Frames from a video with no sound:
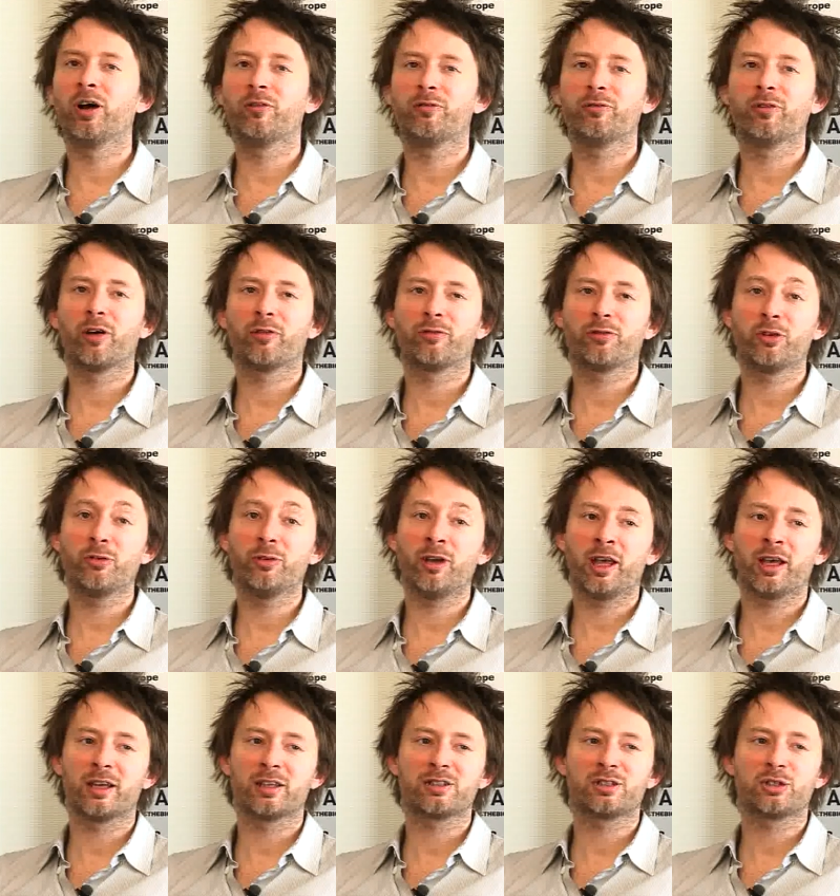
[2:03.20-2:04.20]
a, a, few
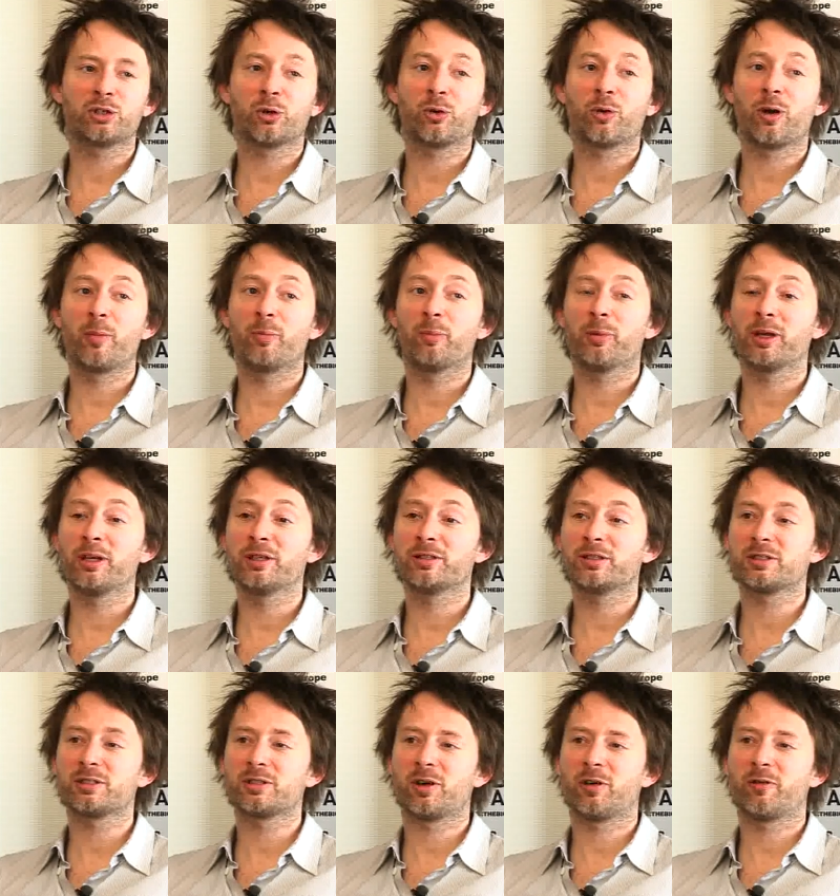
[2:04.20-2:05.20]
letters to your MPs
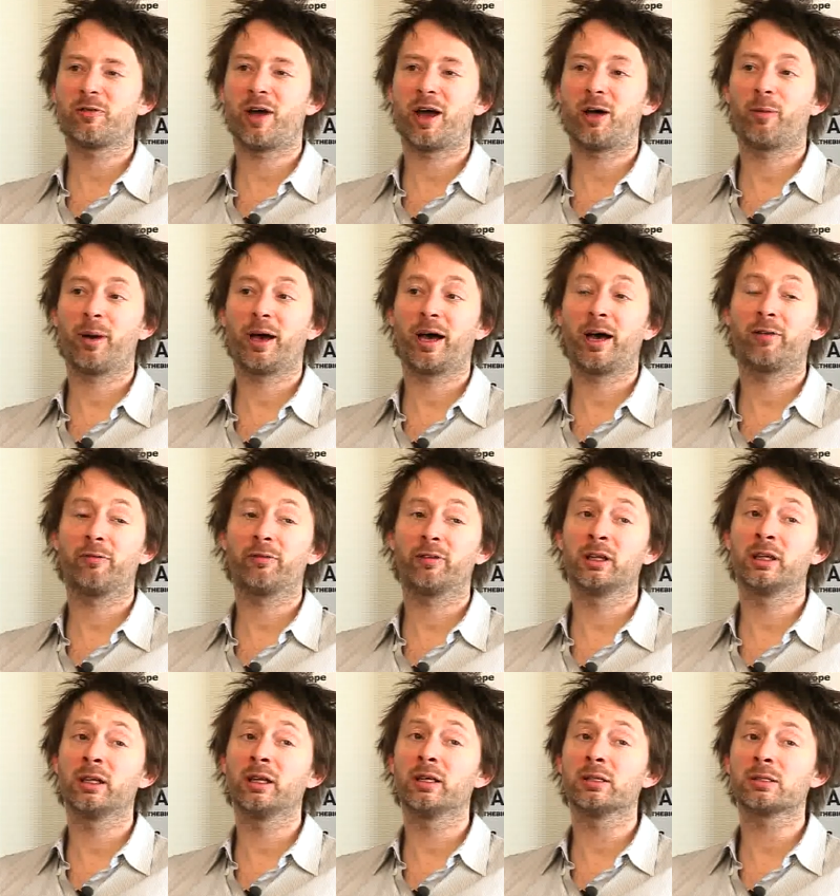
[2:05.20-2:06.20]
and stuff, how powerful
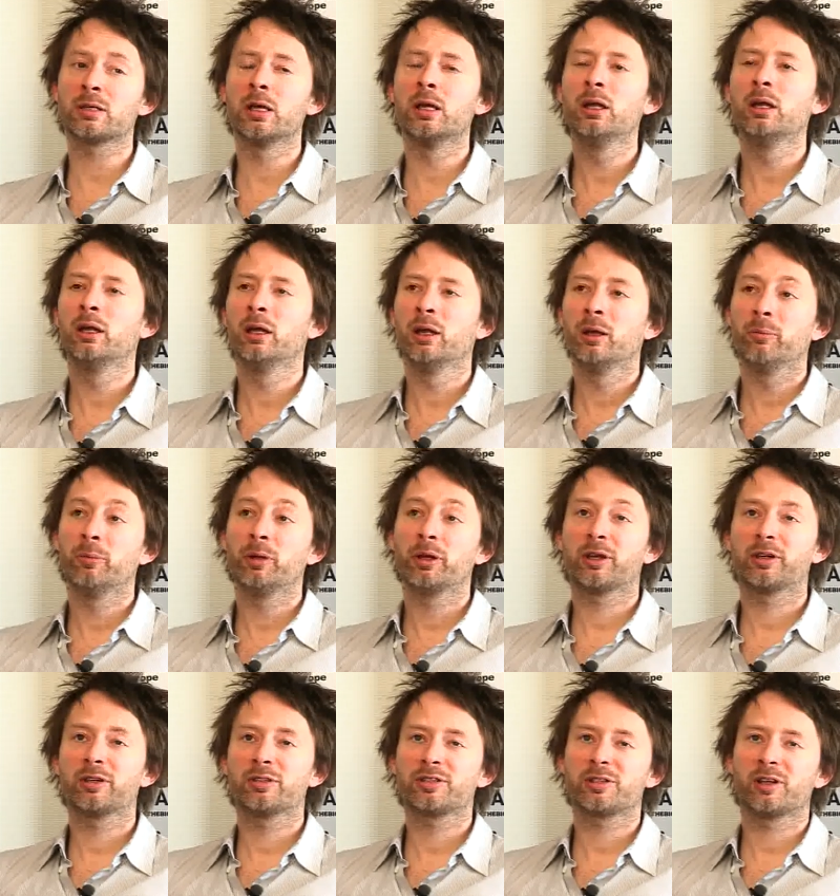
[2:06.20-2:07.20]
it is.
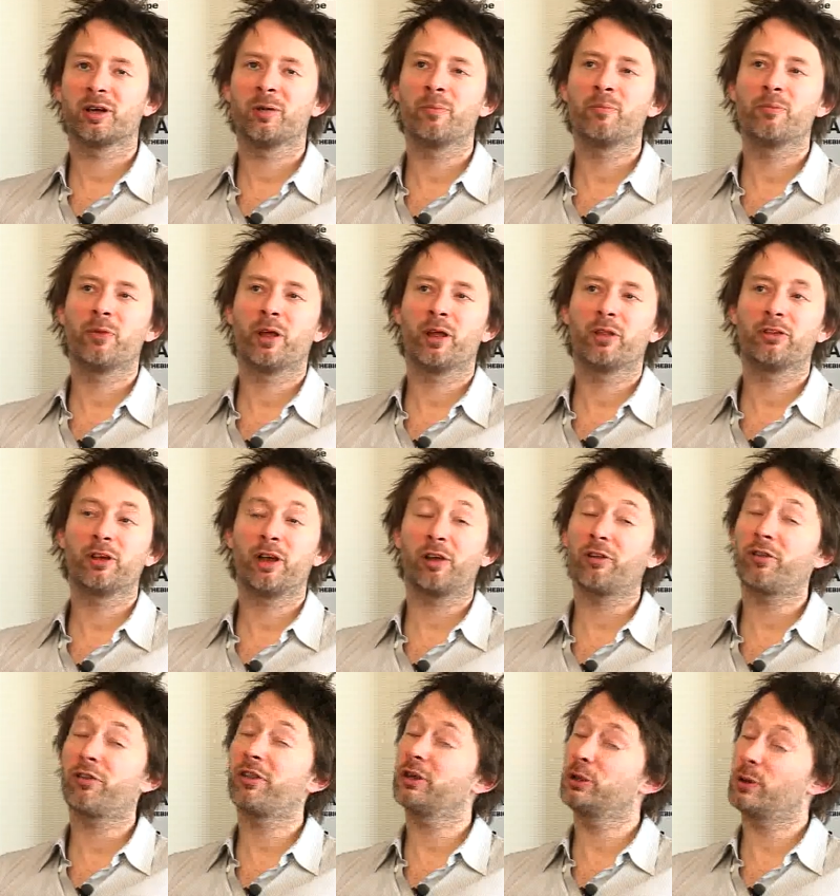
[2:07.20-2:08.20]
Because um, the
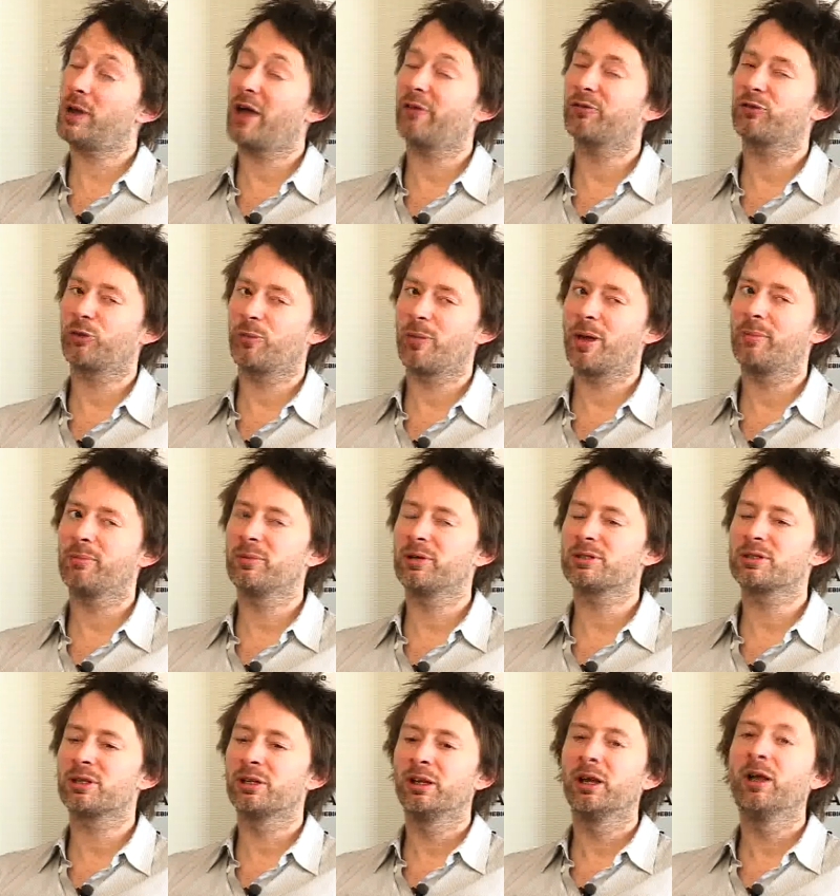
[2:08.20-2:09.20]
other thing you have to remember
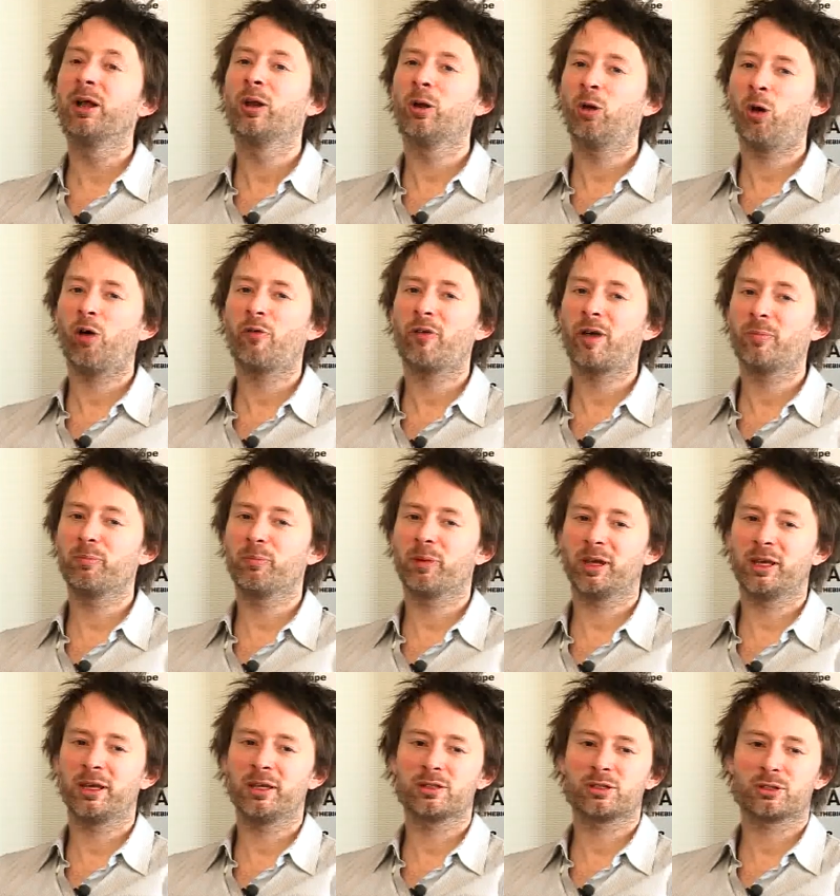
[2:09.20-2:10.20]
is a lot of
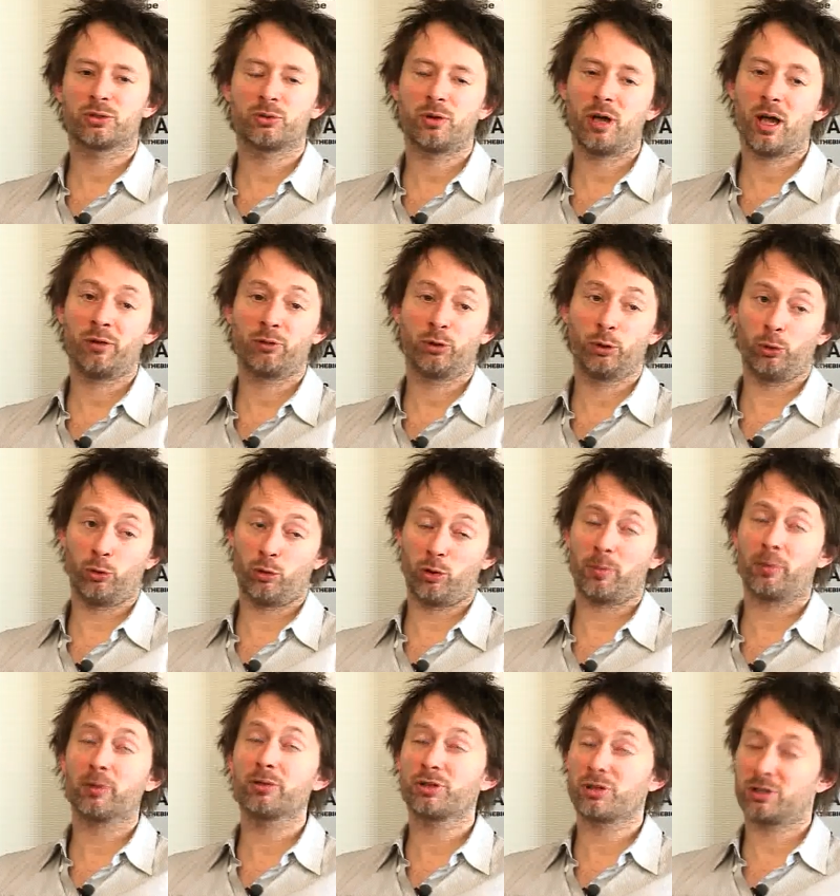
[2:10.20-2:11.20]
MPs throughout
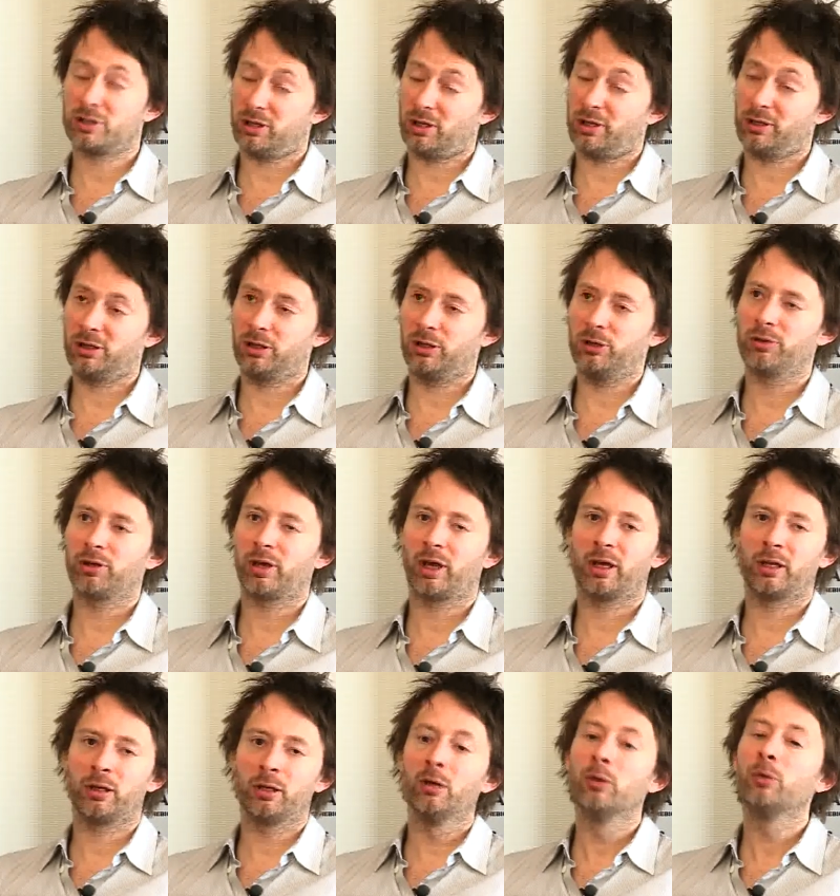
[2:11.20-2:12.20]
Europe, just like the
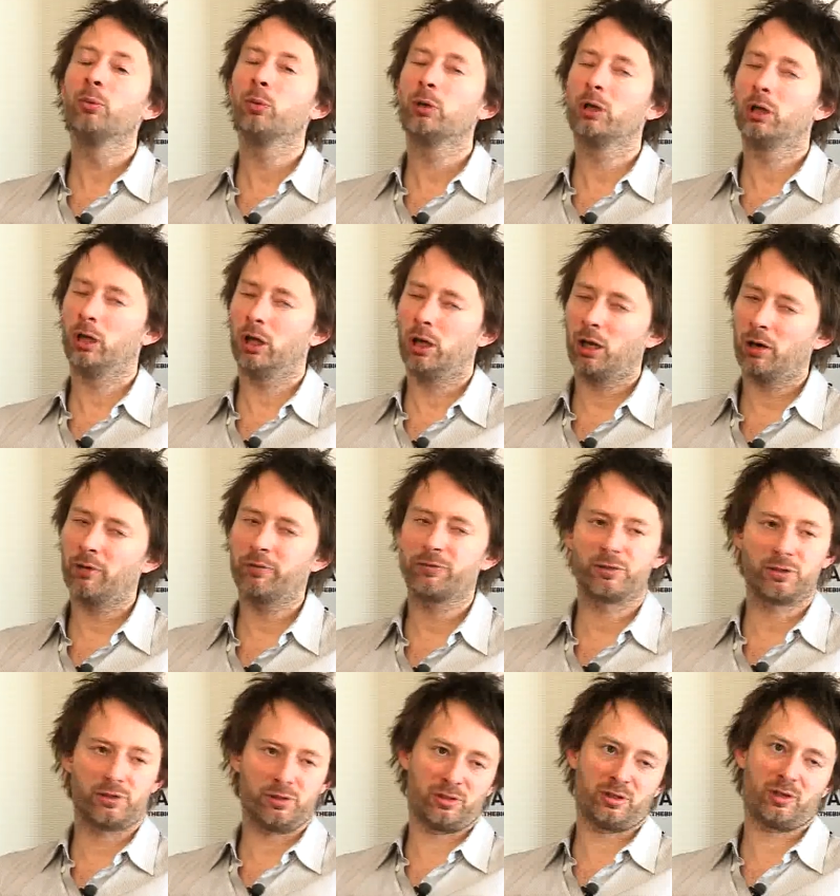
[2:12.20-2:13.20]
UK, would love
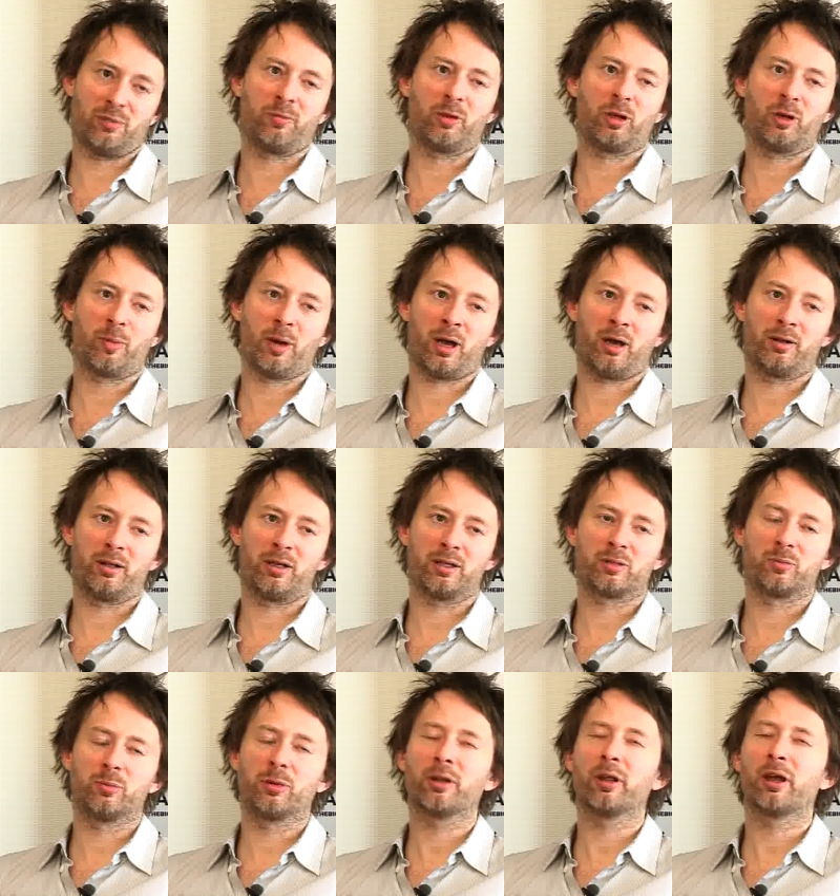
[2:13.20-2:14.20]
to do something about
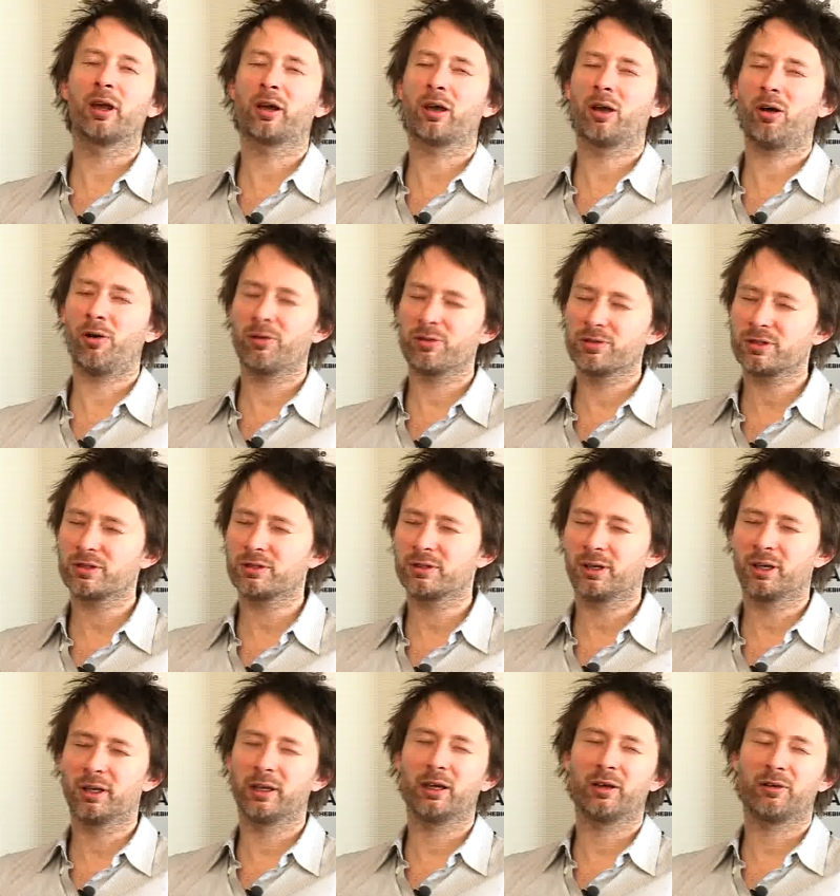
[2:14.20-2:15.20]
this, but they are
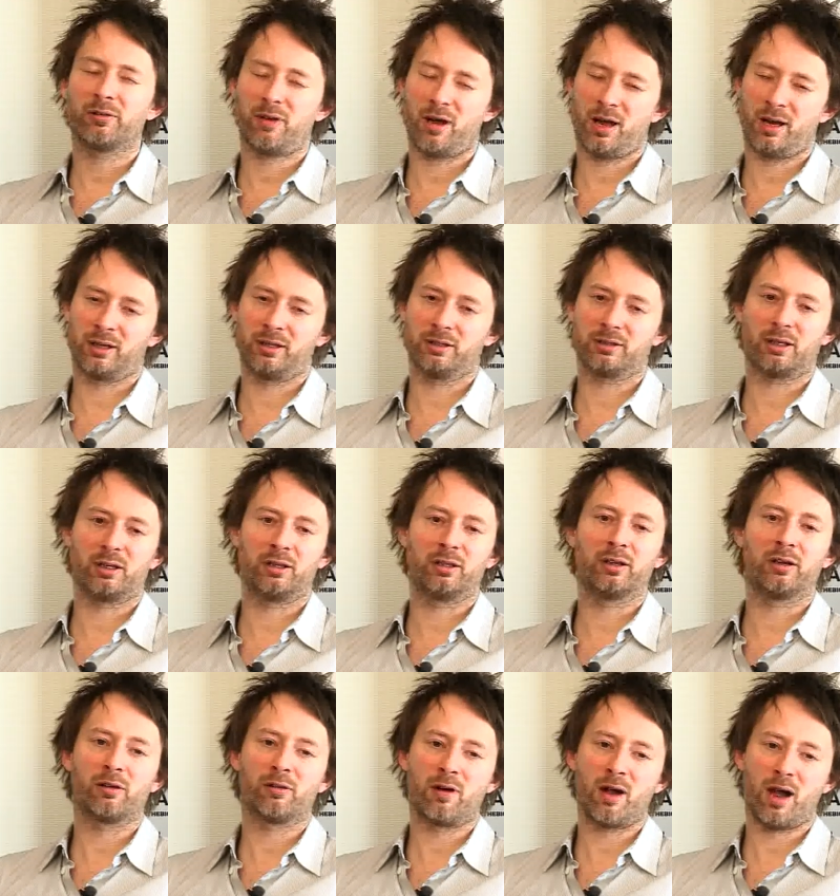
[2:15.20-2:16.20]
constantly harangued and
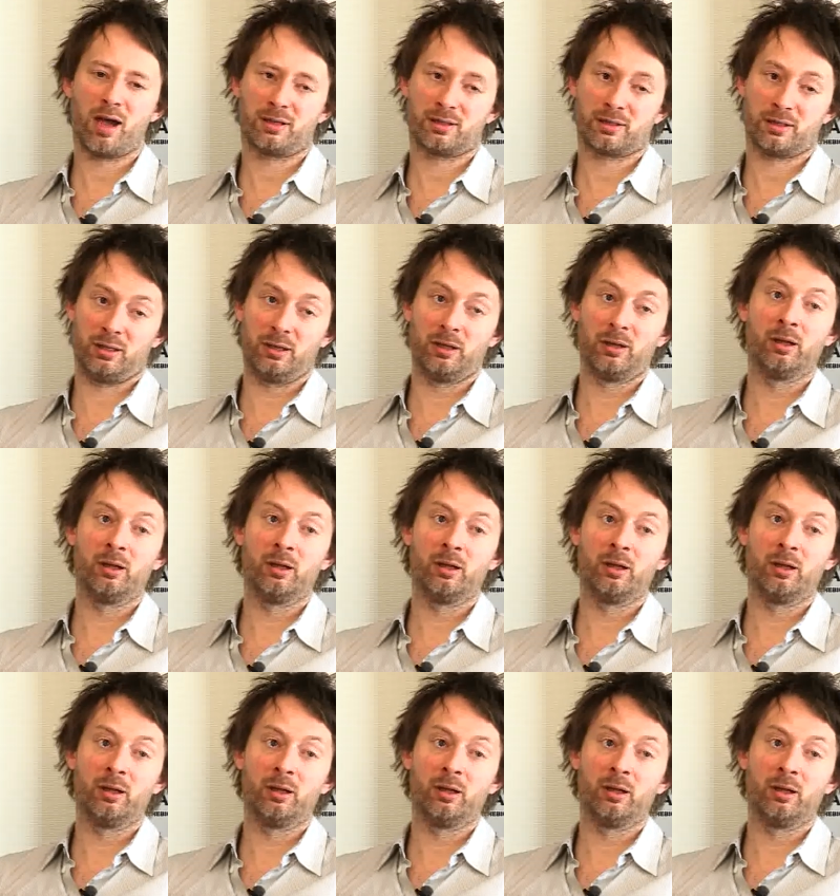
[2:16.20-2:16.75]
harassed